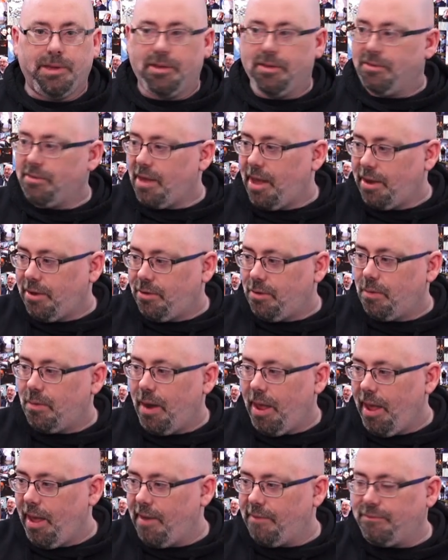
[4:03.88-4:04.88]
because I
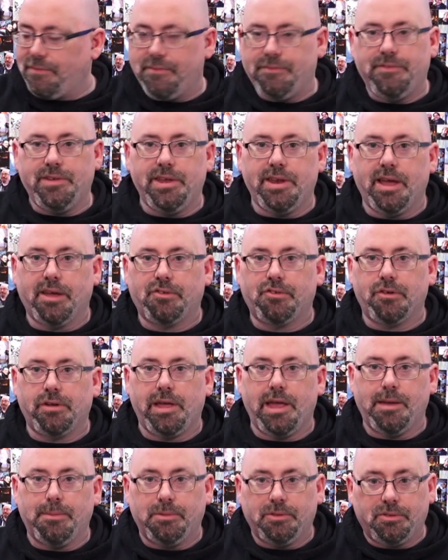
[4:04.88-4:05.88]
don't have to feed extra
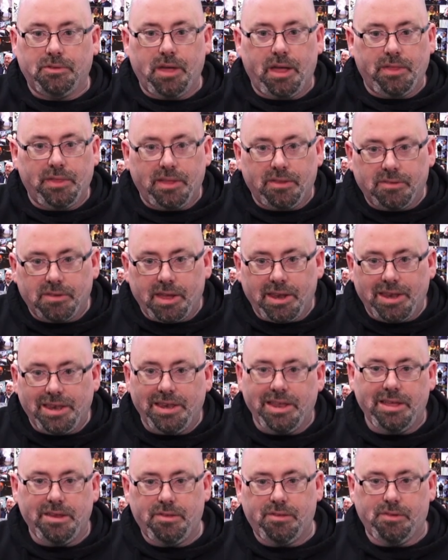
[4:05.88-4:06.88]
cables unless I
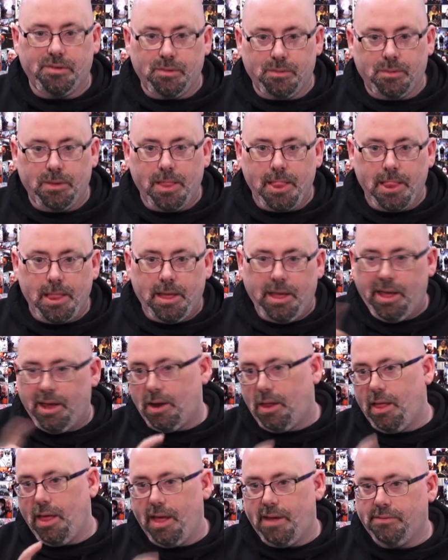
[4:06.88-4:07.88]
need to.
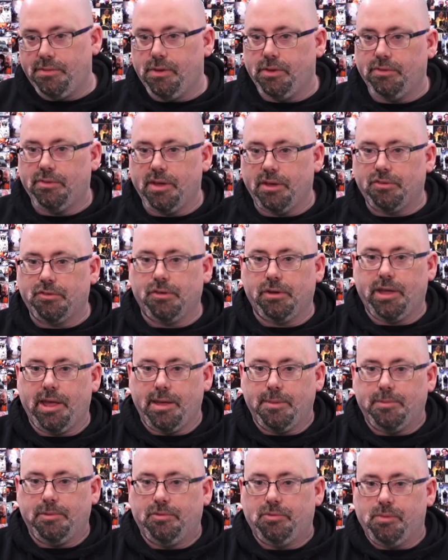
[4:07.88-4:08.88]
And I'll have those extra
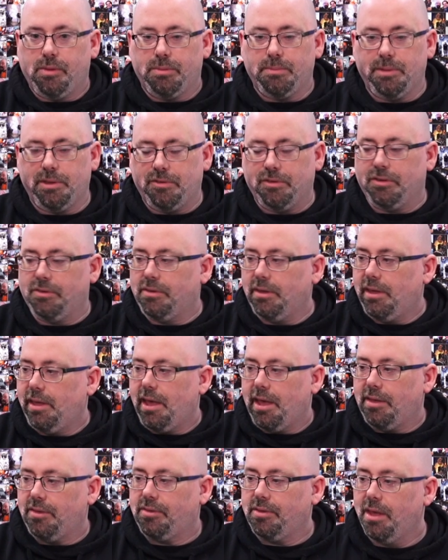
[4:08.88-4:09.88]
cables with me just in
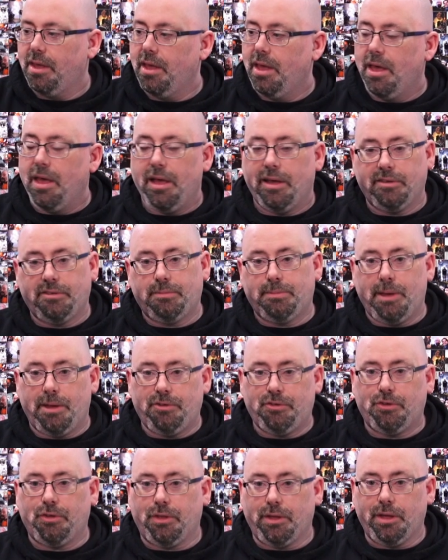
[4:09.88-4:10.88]
case,
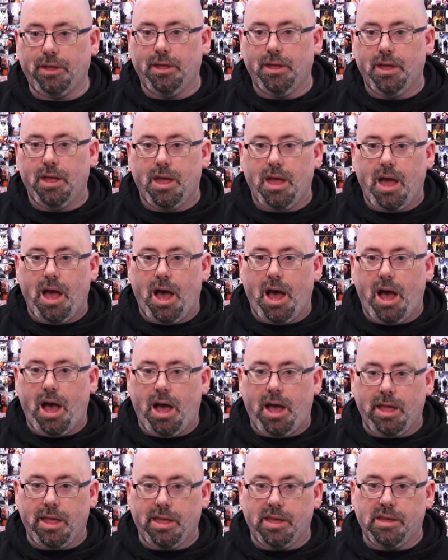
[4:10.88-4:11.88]
especially
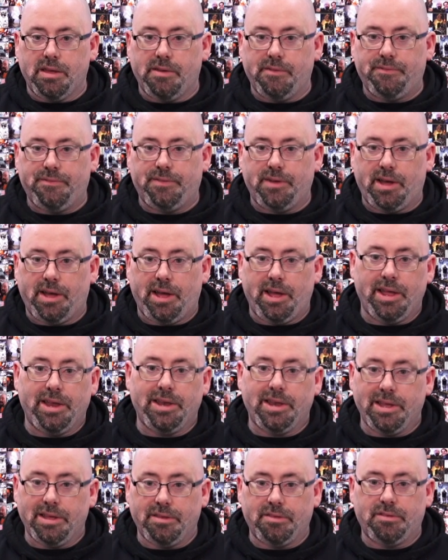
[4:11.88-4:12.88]
if I
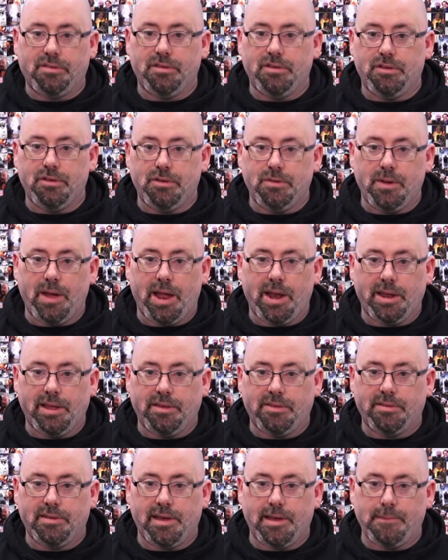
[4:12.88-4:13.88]
need to do
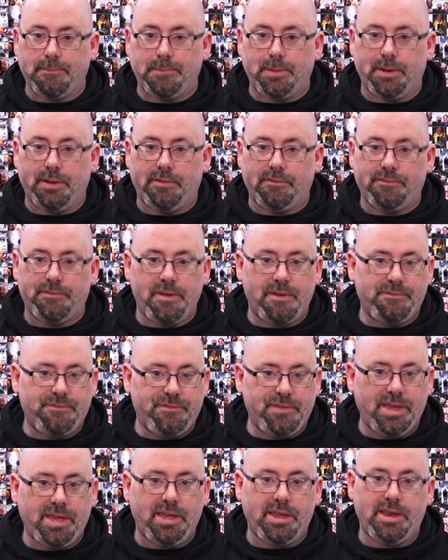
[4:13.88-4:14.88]
any type of
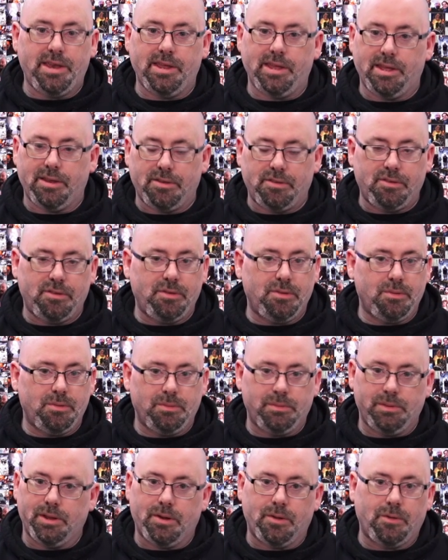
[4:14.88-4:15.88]
feed
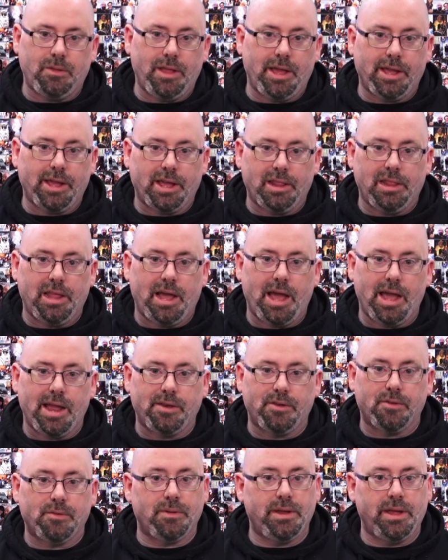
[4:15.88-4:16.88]
into, you know, like a
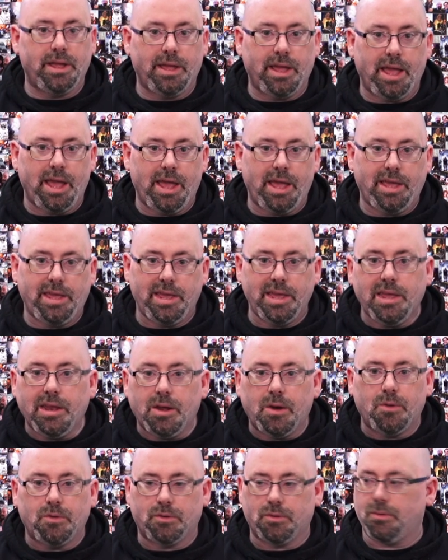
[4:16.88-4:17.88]
line during a
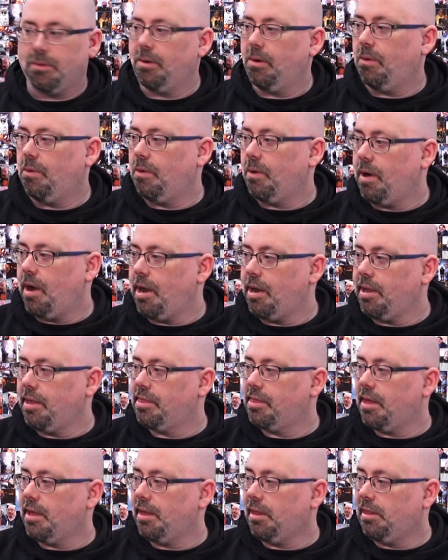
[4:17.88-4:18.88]
keynote or
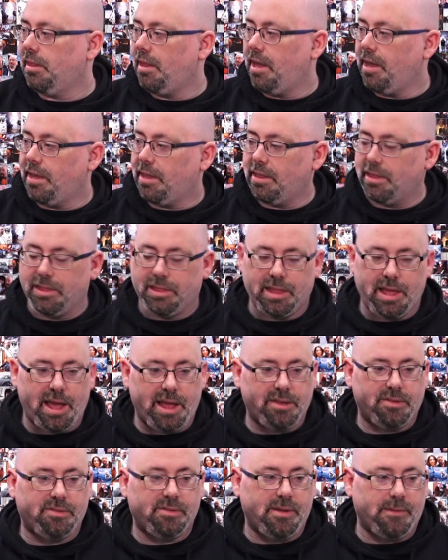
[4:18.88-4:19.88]
anything like
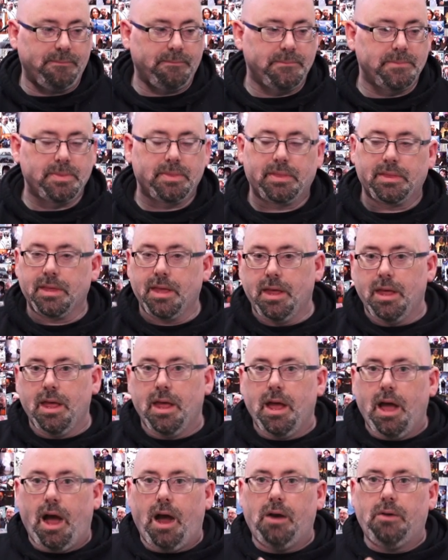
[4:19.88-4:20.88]
that. So,
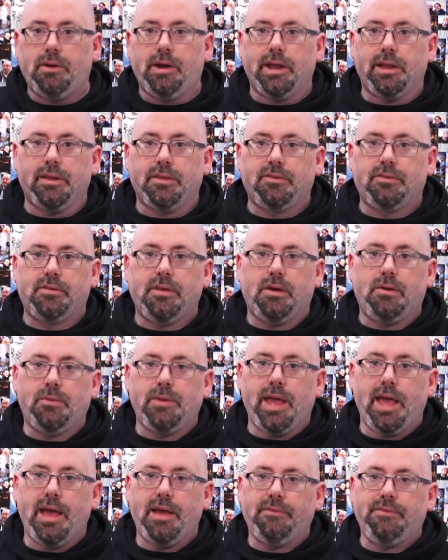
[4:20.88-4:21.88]
all right, so
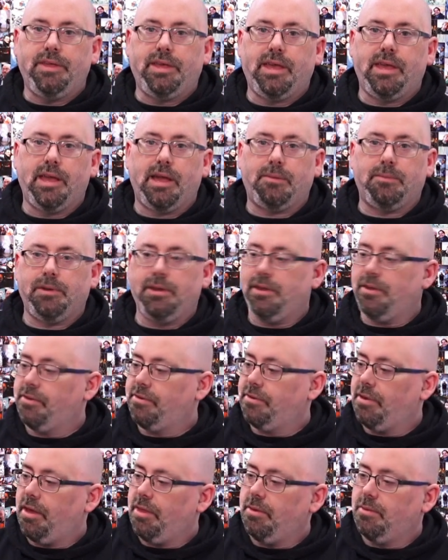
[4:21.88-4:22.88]
we have the camera. You
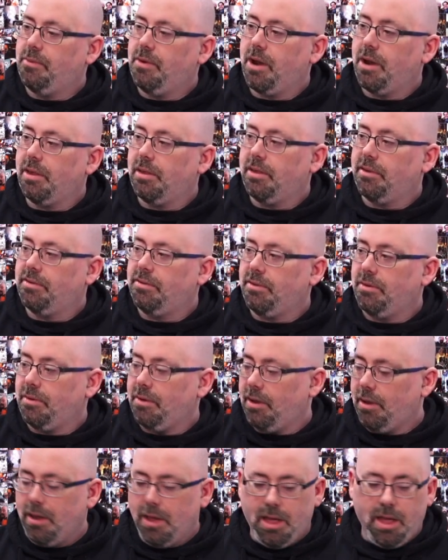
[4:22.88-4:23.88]
saw the wireless
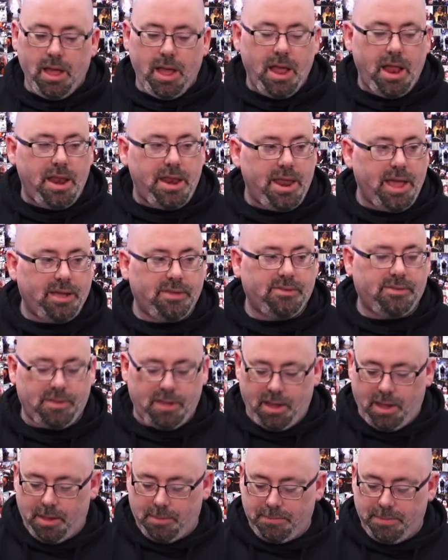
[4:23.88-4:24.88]
unit.
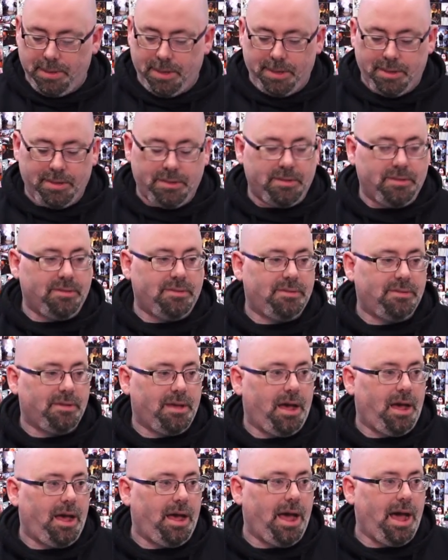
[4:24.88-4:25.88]
Next up is
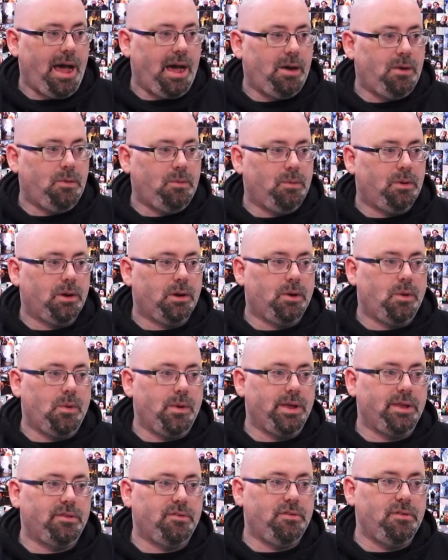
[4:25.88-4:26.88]
how we're
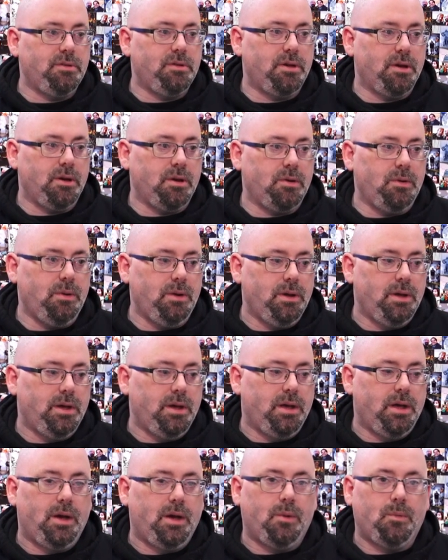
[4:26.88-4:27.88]
going to go
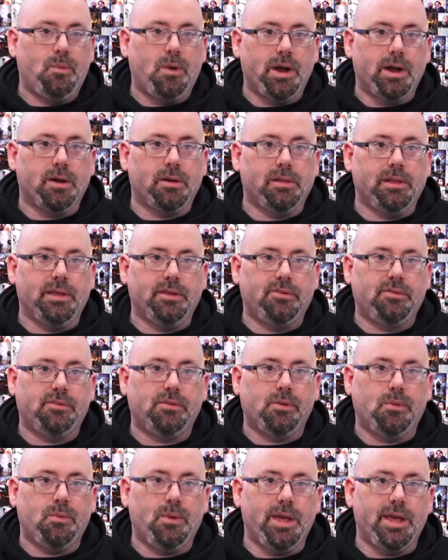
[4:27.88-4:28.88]

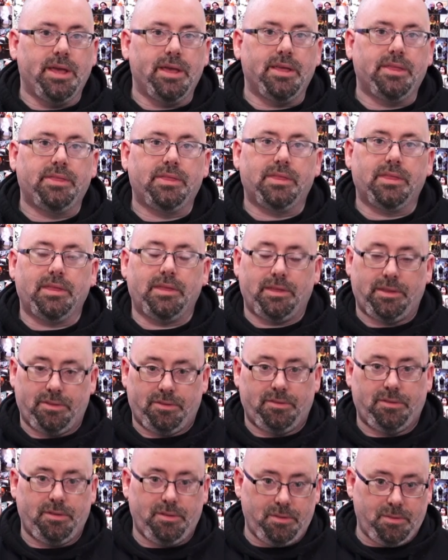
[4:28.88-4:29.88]
wireless with
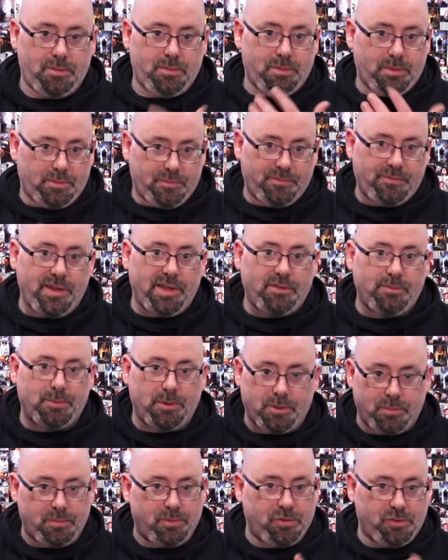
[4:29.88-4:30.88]
to
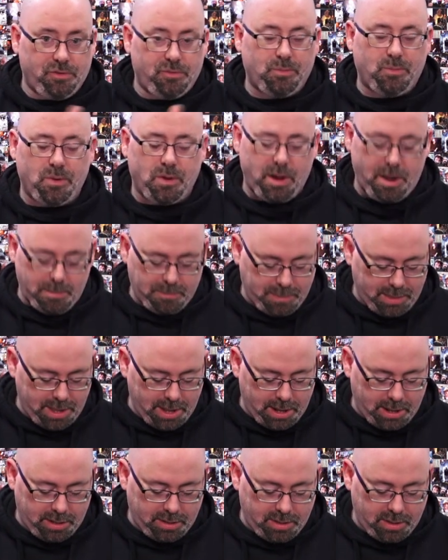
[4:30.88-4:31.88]
Facebook, which is where I'm
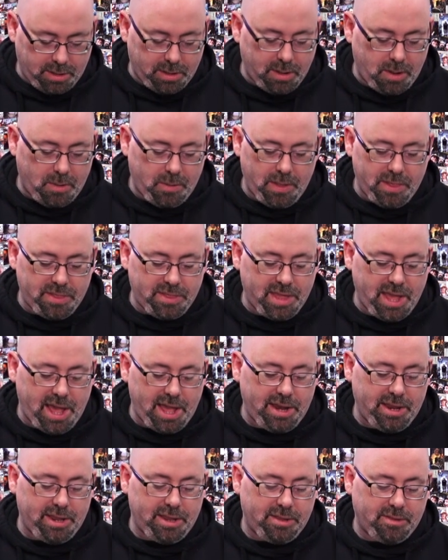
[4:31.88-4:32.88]
planning to go. And
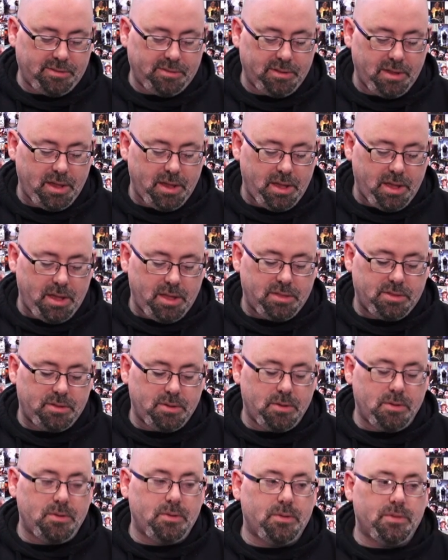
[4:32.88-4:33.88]
that is
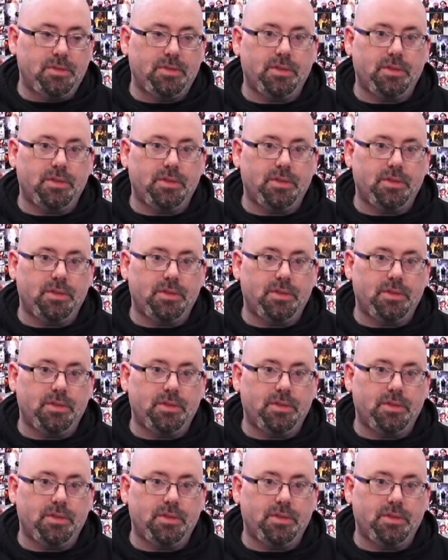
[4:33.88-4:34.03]
through